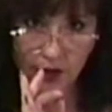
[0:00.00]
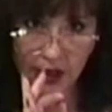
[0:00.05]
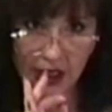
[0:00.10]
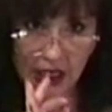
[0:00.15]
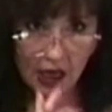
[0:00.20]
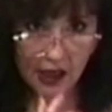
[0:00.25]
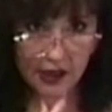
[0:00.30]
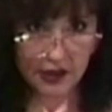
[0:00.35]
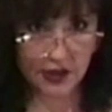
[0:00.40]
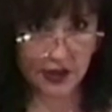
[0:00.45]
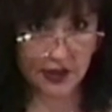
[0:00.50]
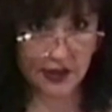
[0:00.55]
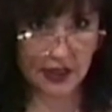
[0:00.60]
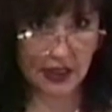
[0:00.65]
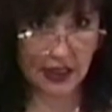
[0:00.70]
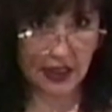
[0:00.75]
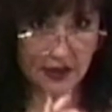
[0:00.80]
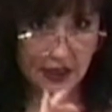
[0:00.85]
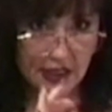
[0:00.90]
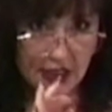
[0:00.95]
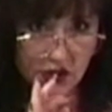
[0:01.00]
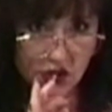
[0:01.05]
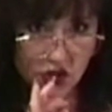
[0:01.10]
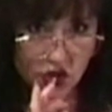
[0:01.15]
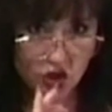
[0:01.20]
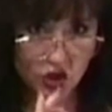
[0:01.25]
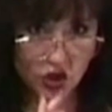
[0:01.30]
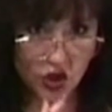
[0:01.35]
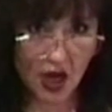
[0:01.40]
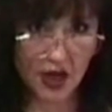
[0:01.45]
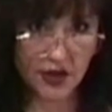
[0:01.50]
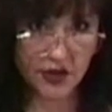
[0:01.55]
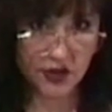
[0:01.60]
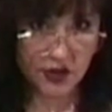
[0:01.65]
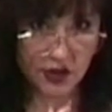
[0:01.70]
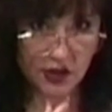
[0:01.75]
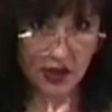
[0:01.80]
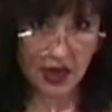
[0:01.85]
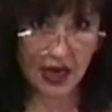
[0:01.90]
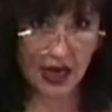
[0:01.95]
begun to cease, is
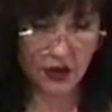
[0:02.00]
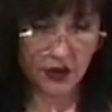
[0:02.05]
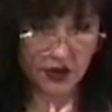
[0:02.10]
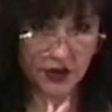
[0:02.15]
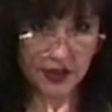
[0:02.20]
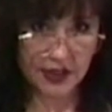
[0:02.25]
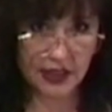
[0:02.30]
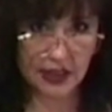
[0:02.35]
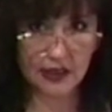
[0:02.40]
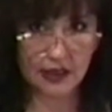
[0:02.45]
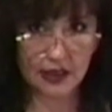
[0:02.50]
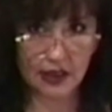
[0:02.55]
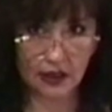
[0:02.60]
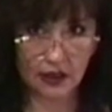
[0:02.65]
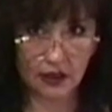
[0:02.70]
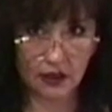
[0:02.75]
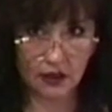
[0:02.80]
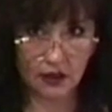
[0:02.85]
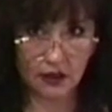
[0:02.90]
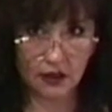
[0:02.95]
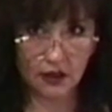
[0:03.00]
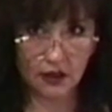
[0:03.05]
just now ceasing.